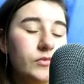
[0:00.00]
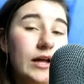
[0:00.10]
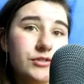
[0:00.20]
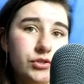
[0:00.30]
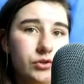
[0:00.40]

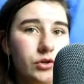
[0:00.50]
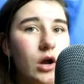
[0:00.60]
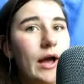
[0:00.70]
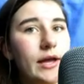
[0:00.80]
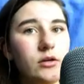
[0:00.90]
That's true.
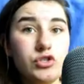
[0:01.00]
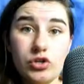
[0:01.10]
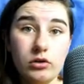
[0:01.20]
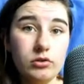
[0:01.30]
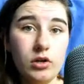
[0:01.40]
I
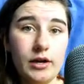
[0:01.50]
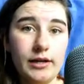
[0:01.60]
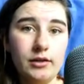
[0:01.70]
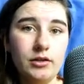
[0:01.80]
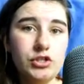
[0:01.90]
struggled a lot
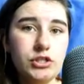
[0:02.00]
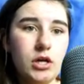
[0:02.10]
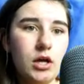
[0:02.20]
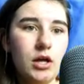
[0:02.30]
in English.